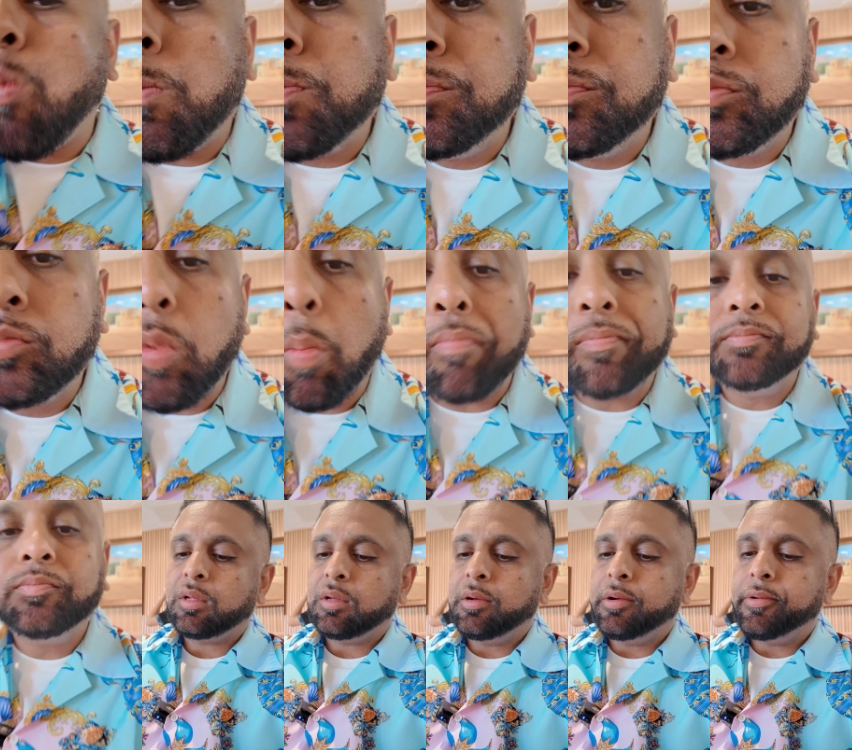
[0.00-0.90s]

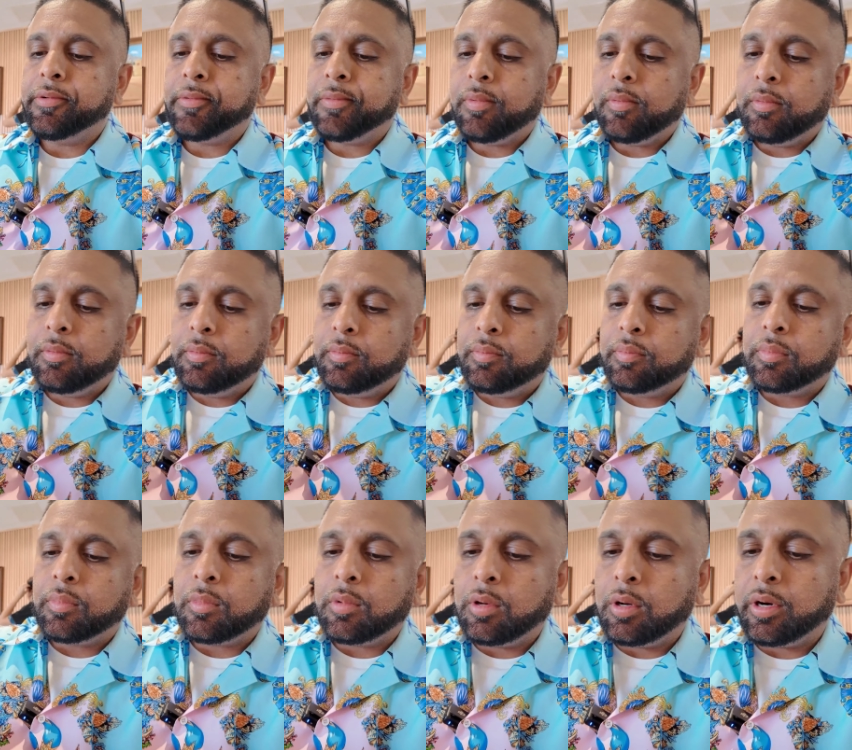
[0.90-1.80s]

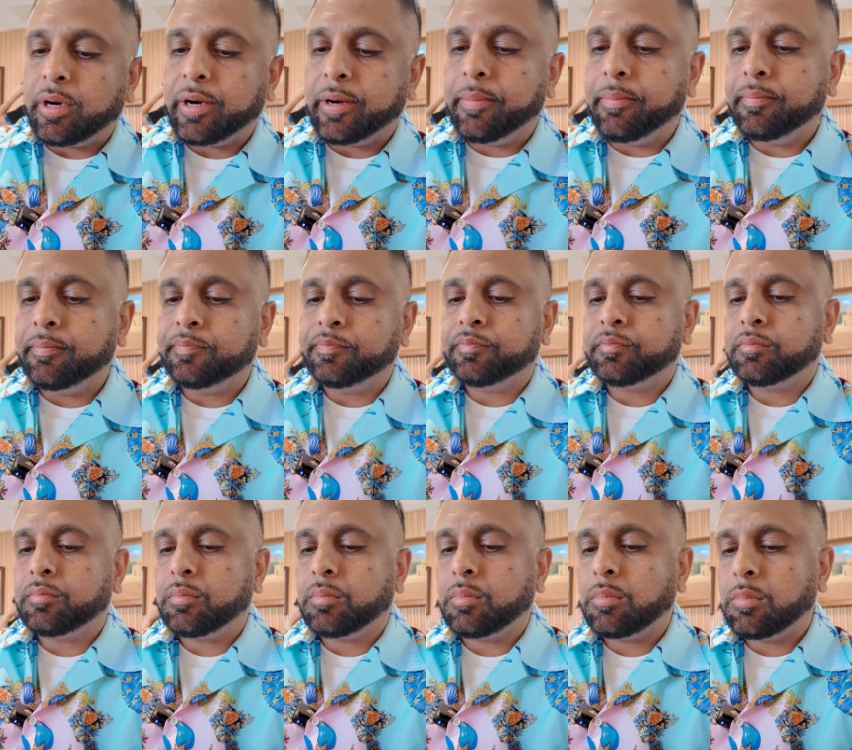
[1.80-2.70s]
Mm. All
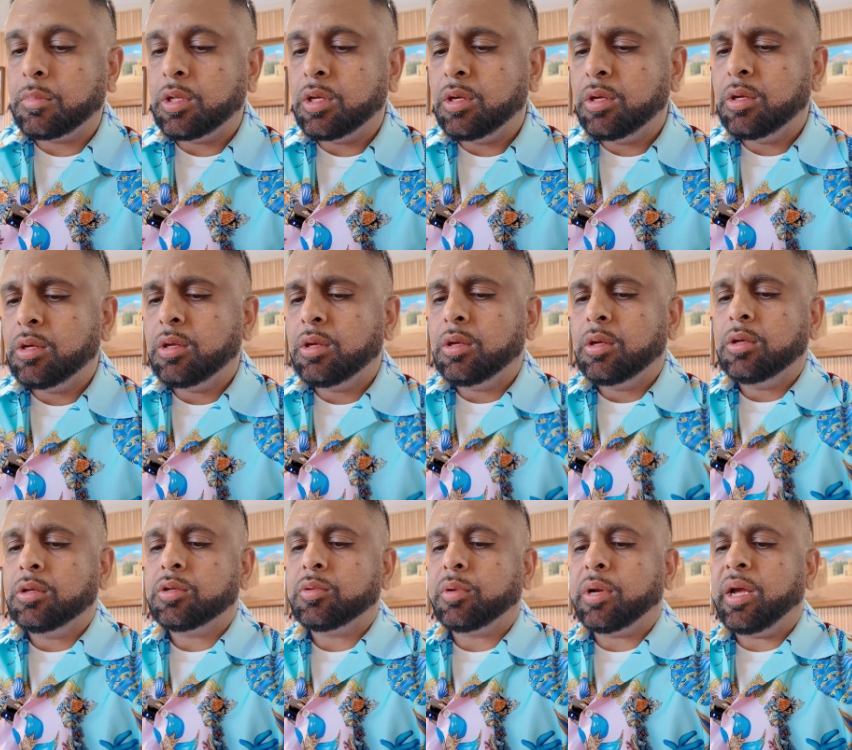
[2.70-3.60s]

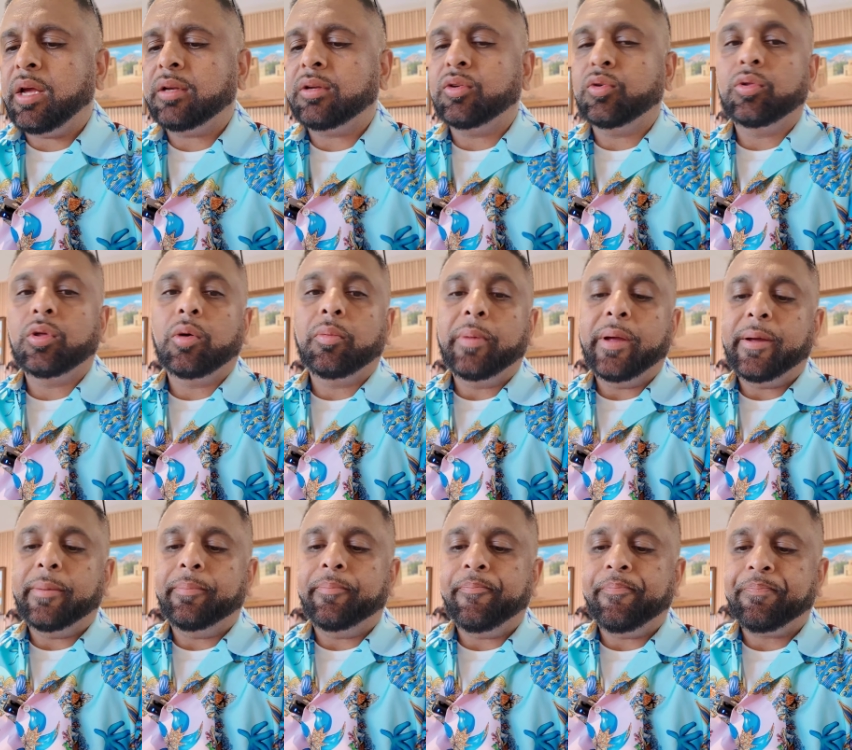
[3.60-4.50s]
right. So what I do though,
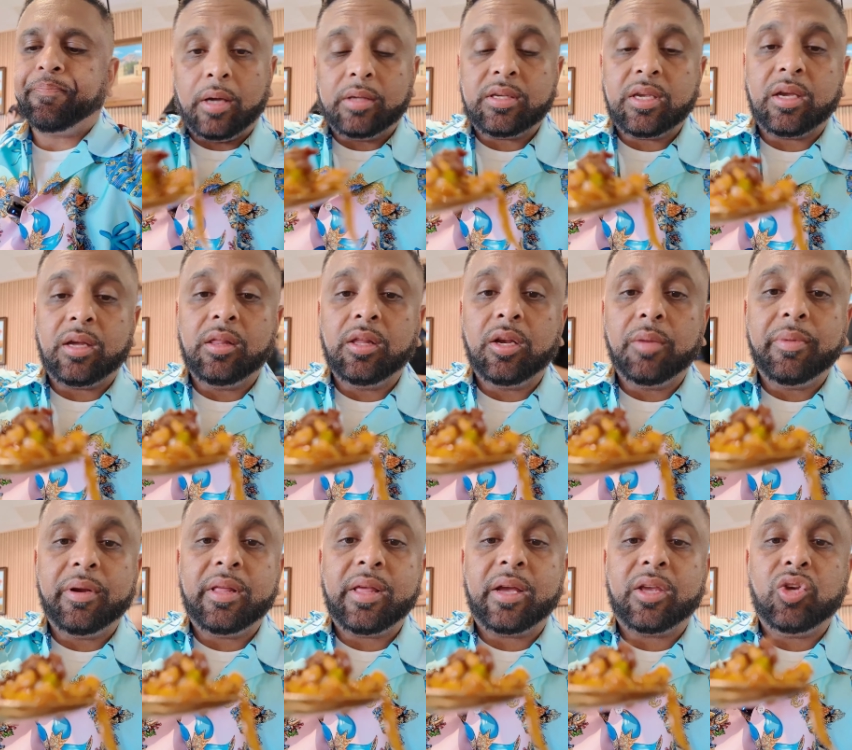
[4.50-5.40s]
man, I take a
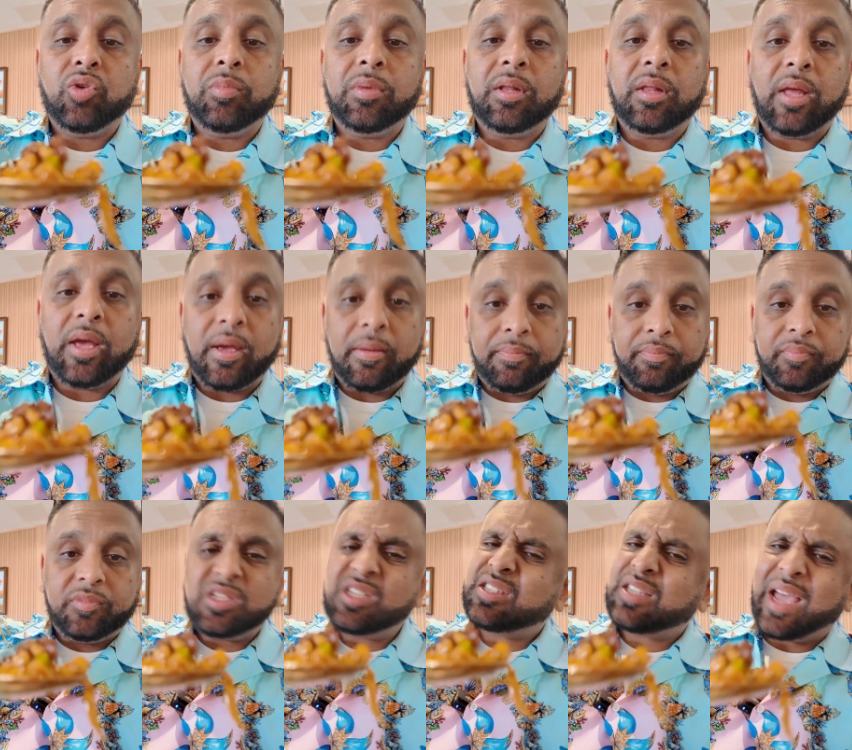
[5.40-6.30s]
little bit of that cumin
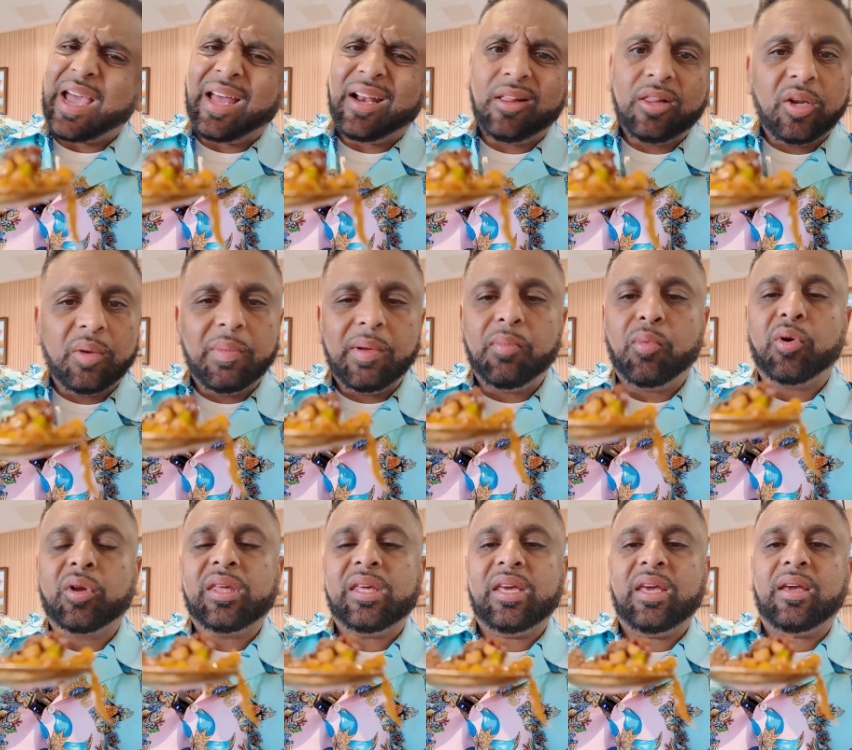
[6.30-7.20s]
lamb just to add a little bit
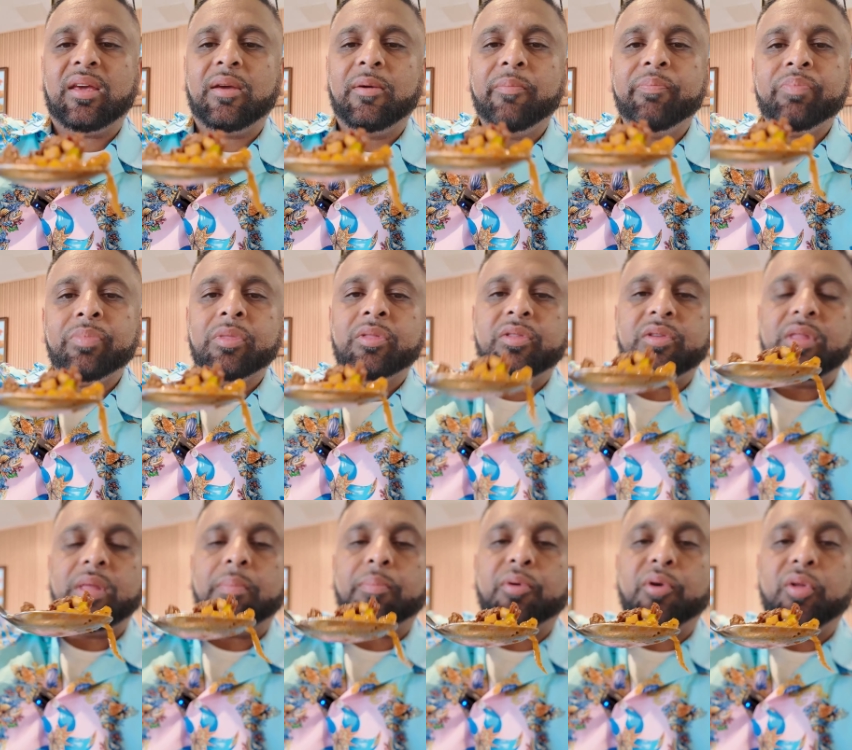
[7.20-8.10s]
more kick
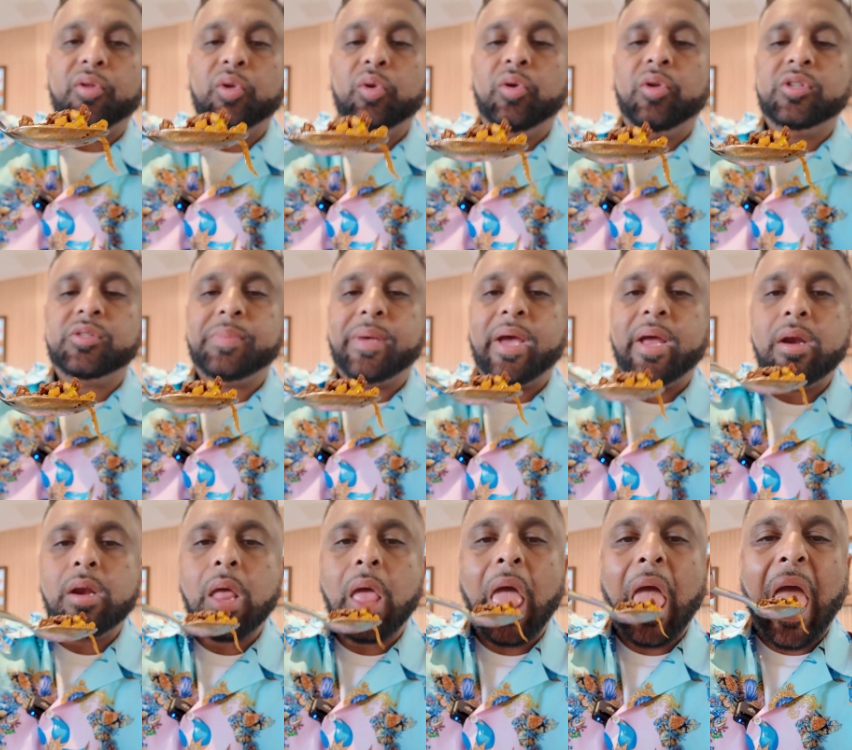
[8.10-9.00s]
to them pearl noodles,
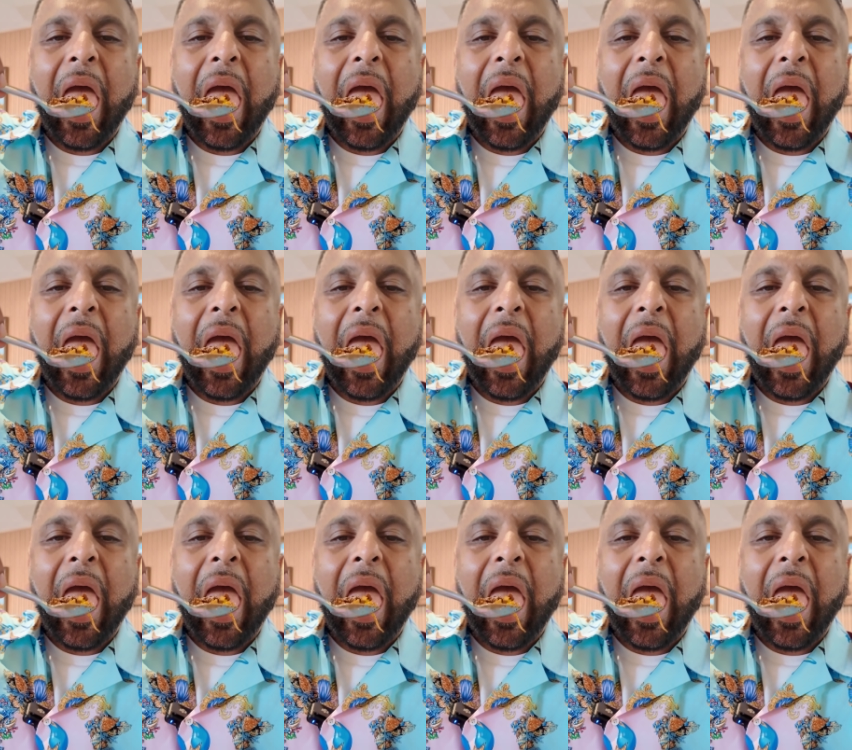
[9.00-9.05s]
man.